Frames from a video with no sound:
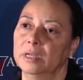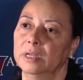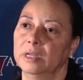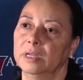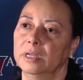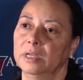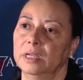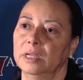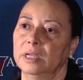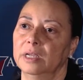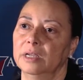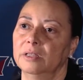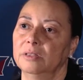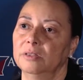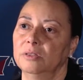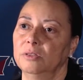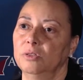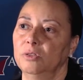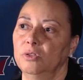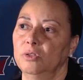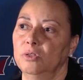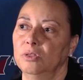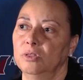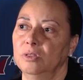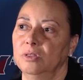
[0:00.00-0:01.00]

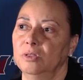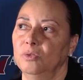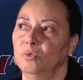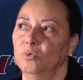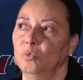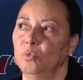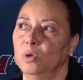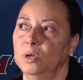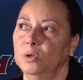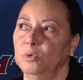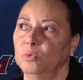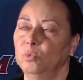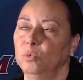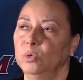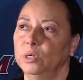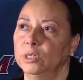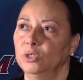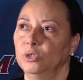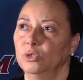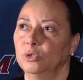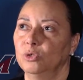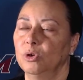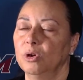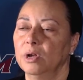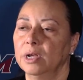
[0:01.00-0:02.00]
And what we're
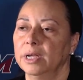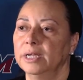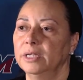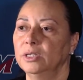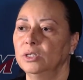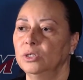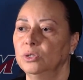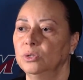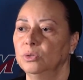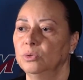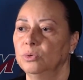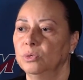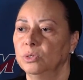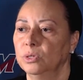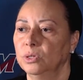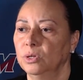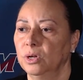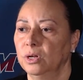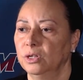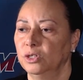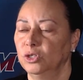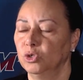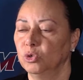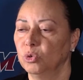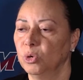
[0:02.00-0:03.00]
trying to
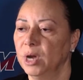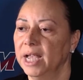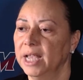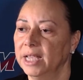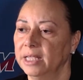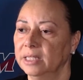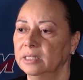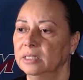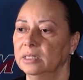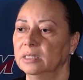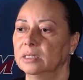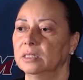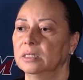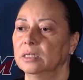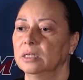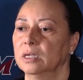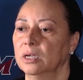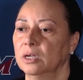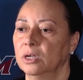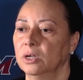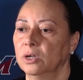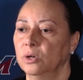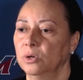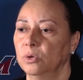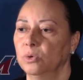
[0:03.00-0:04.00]
address,
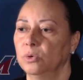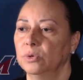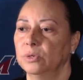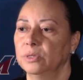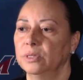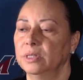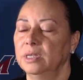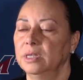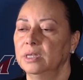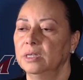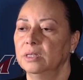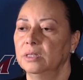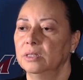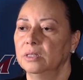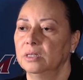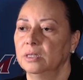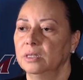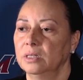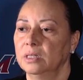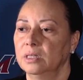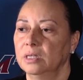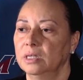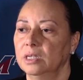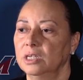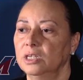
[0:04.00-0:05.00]
or
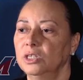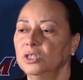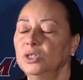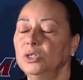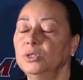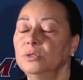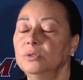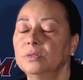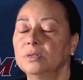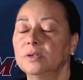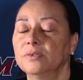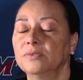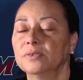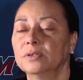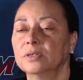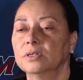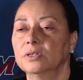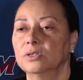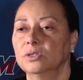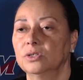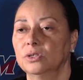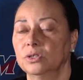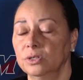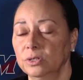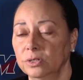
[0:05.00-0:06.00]
the issues of
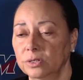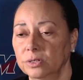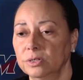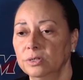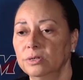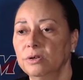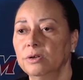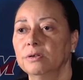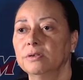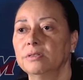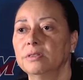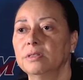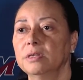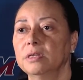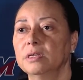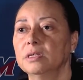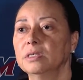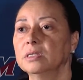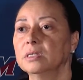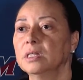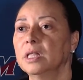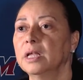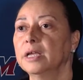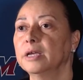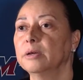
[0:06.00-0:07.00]
concern, are things
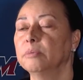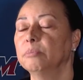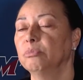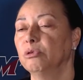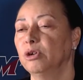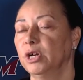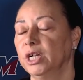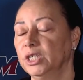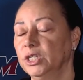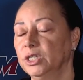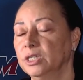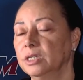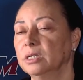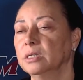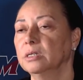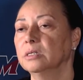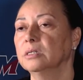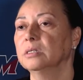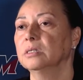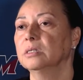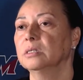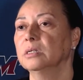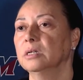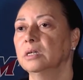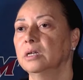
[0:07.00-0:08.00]
like prejudice
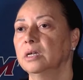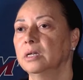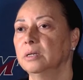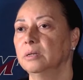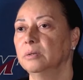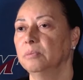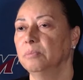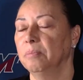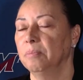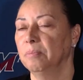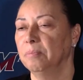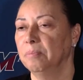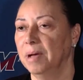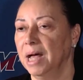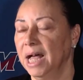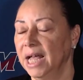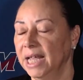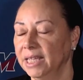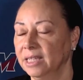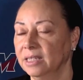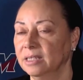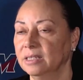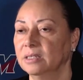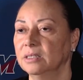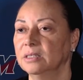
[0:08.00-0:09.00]
and
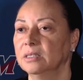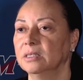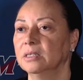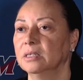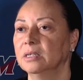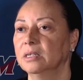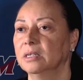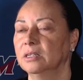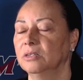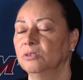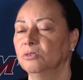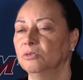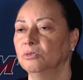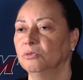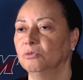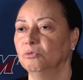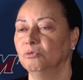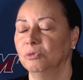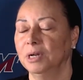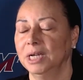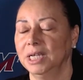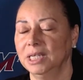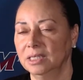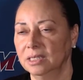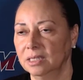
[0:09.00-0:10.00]
bias and
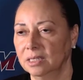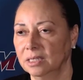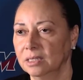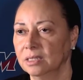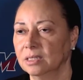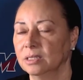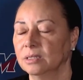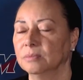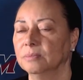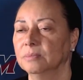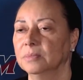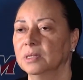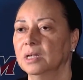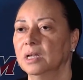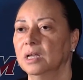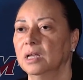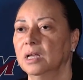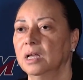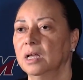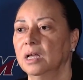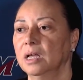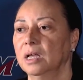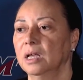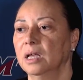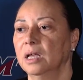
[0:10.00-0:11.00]
racism.
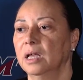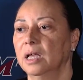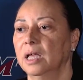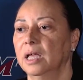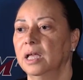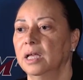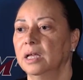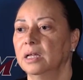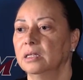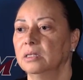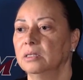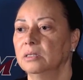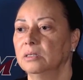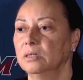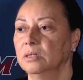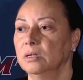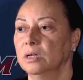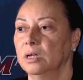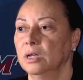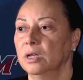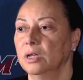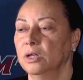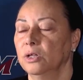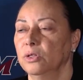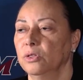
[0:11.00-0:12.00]
And
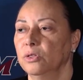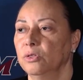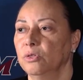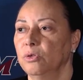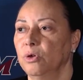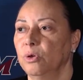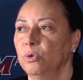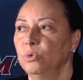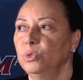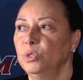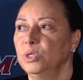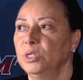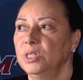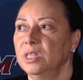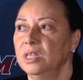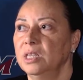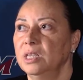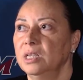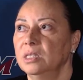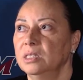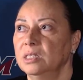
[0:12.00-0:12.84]
those things